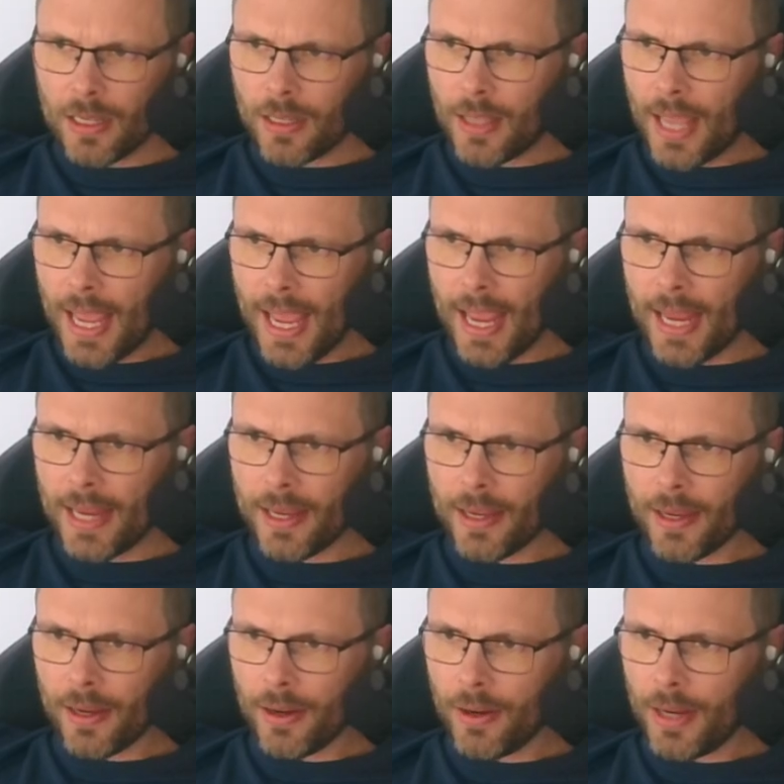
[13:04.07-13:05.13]
A
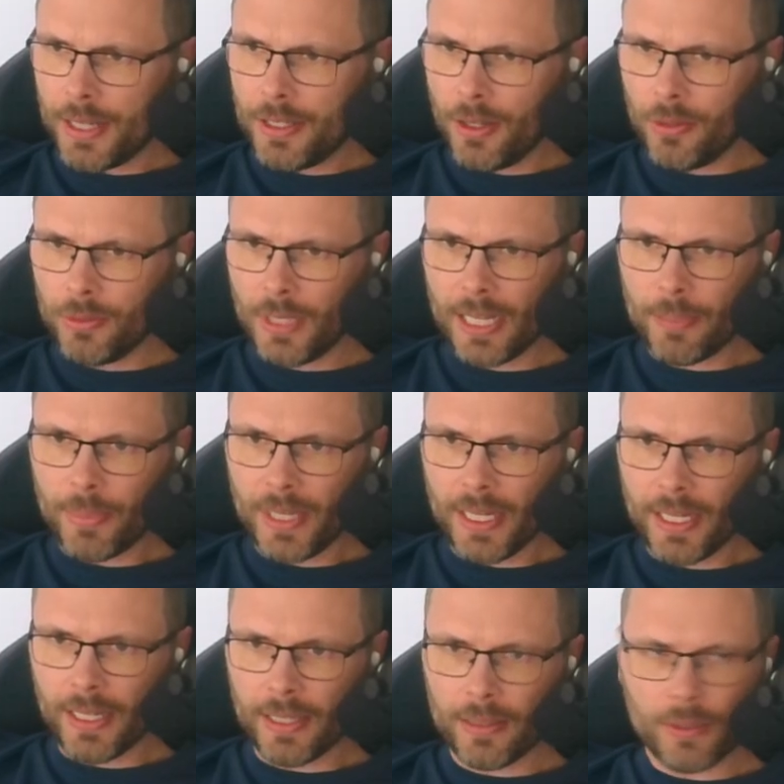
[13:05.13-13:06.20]
here. I don't like
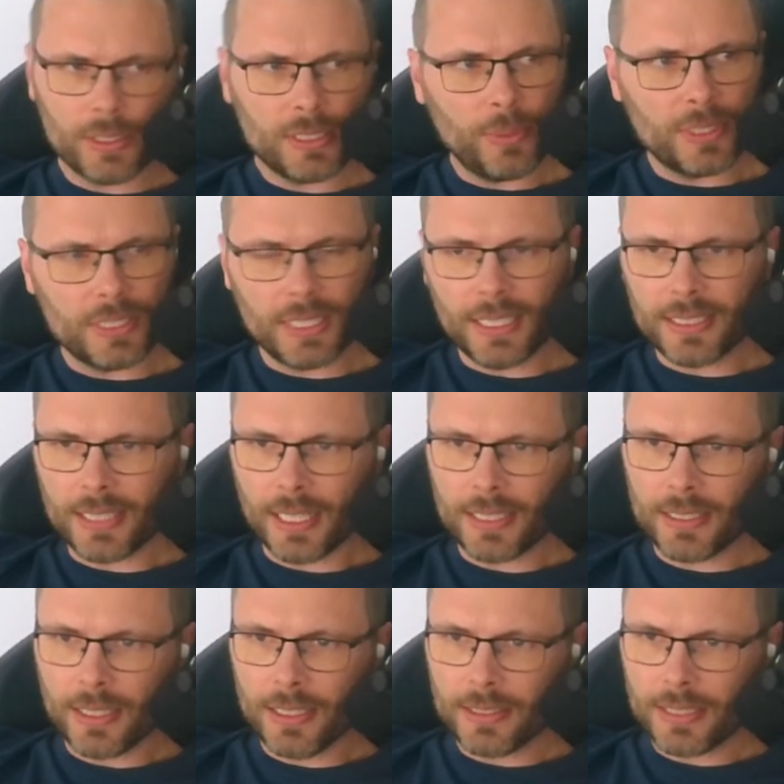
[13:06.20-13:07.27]
B. Let's see what C
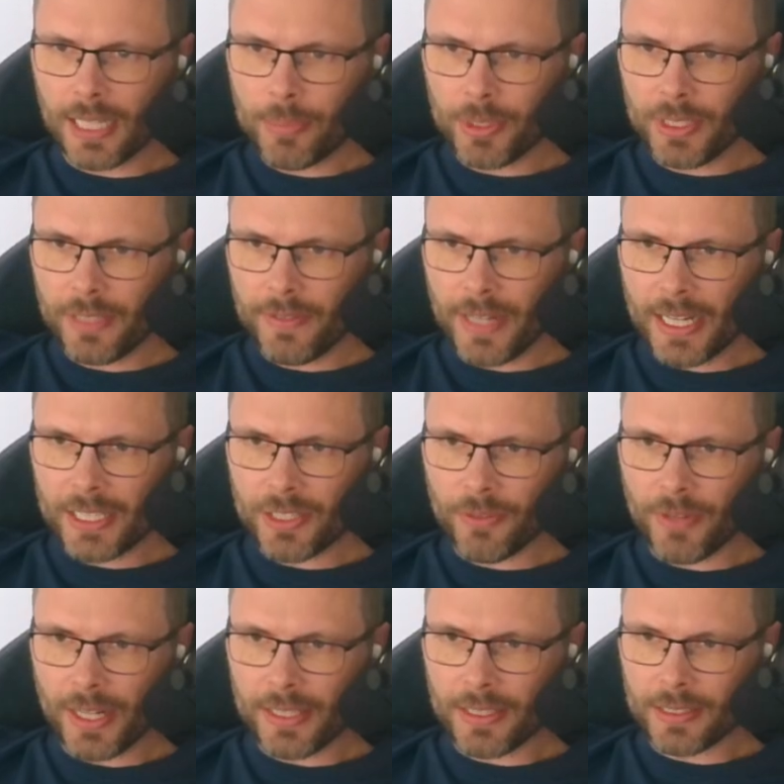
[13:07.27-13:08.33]
says. The sample deviation
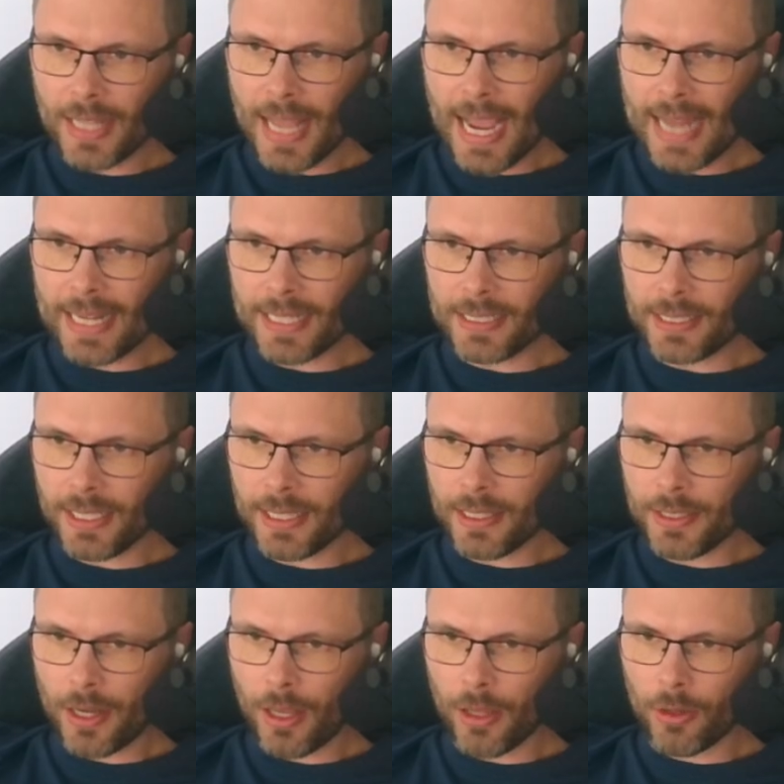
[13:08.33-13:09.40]
rate does not exceed the
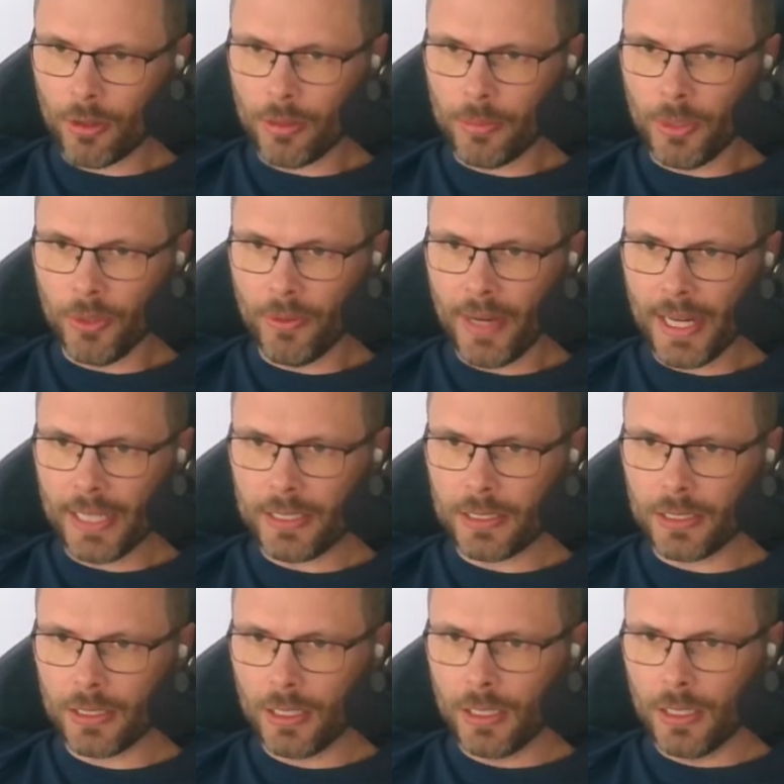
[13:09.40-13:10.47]
tolerable
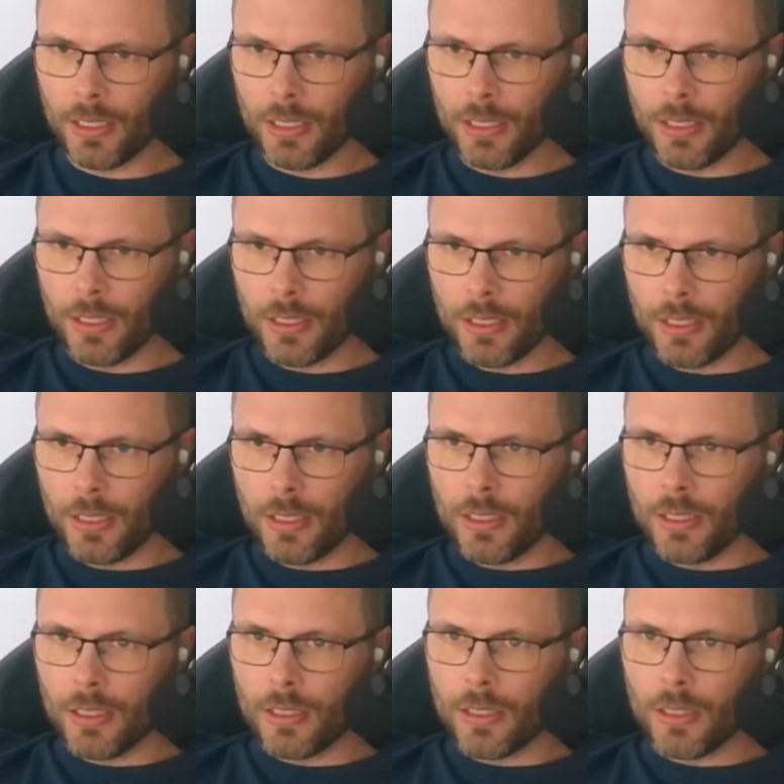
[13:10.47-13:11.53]
rate.
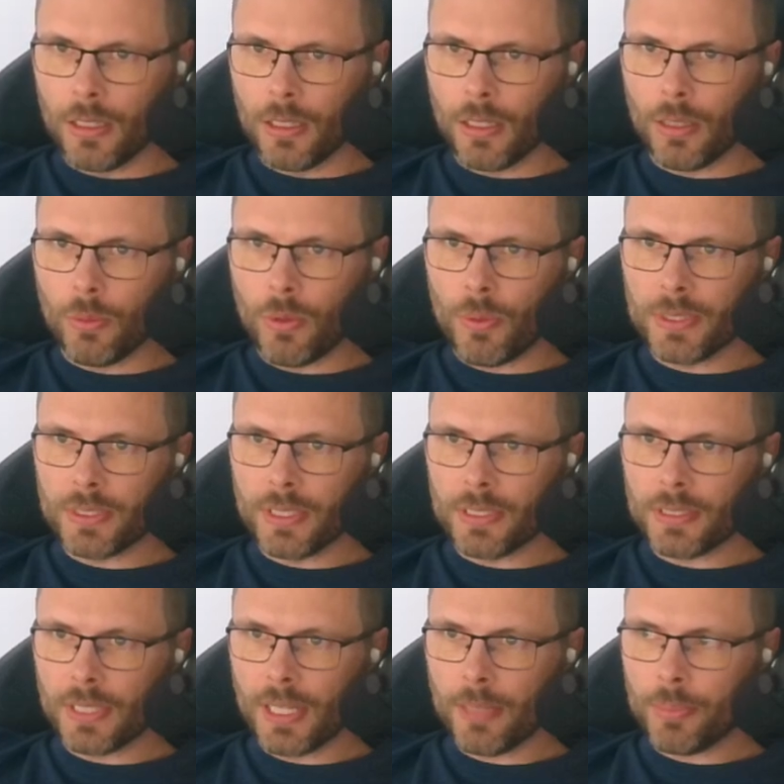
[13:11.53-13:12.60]
What was the
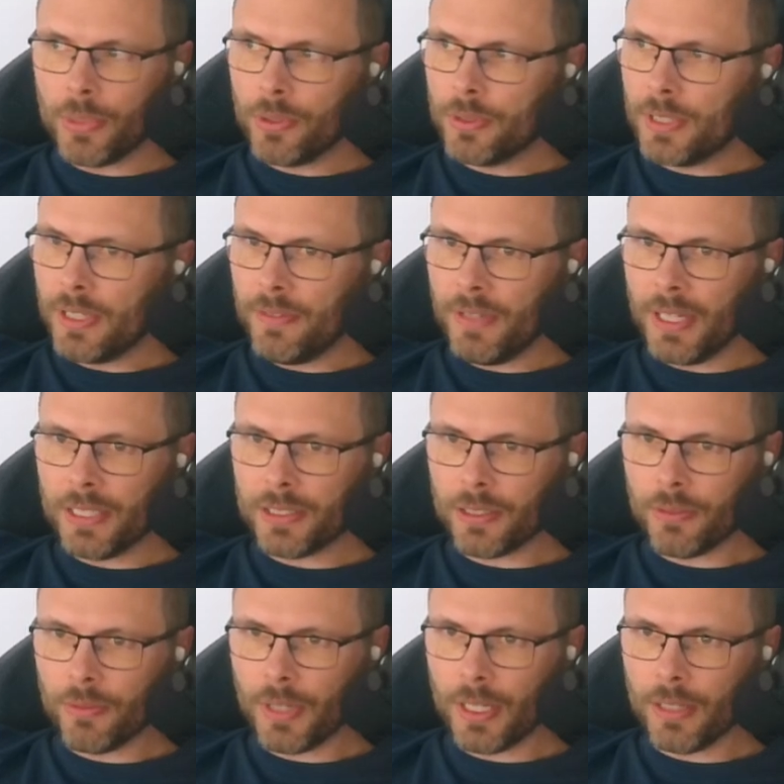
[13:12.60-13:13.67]
sample
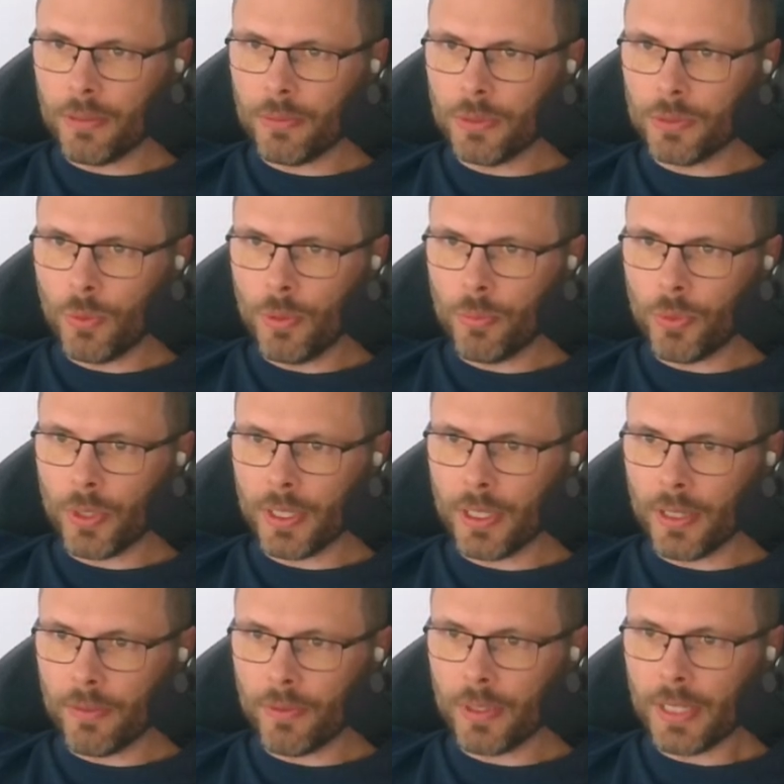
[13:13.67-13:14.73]
deviation rate? It was
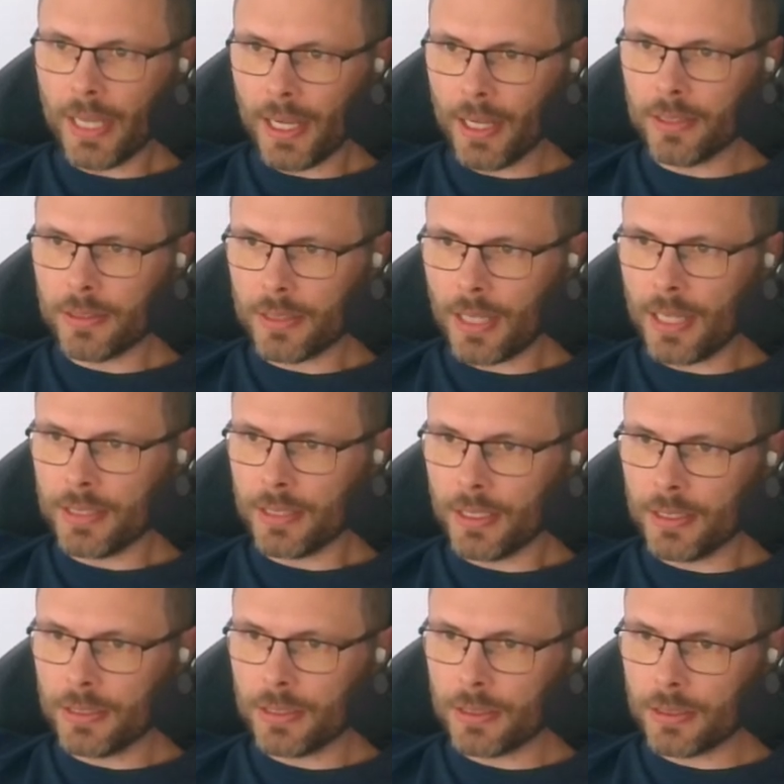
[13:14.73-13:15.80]
1.9. But yeah, it
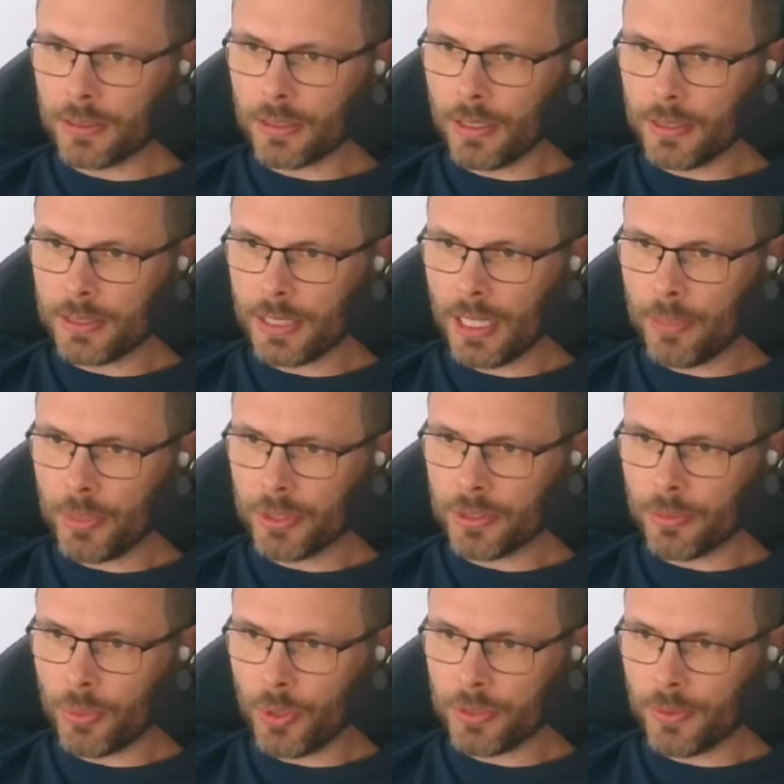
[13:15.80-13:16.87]
doesn't. The sample
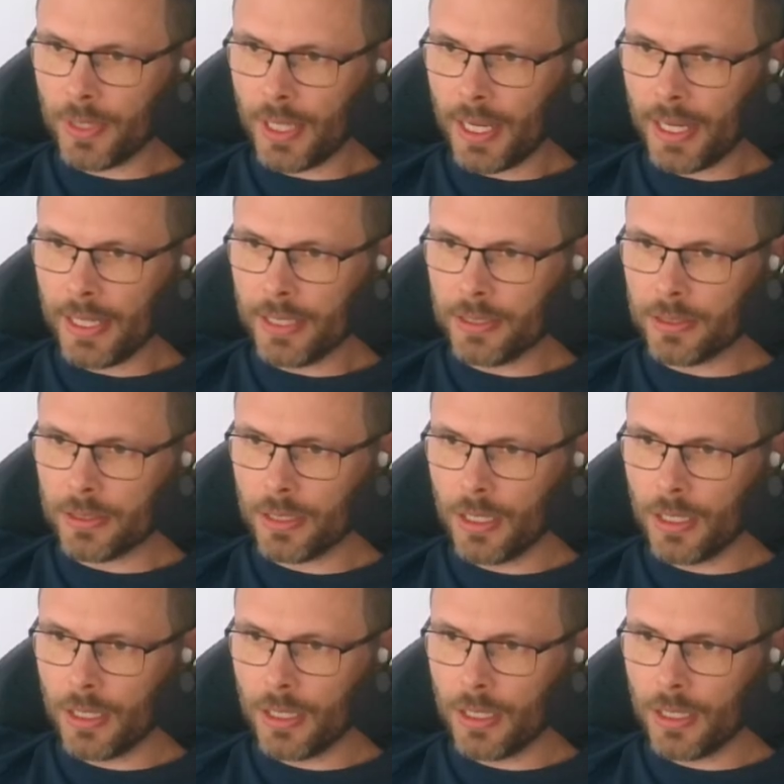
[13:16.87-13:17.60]
supports reliance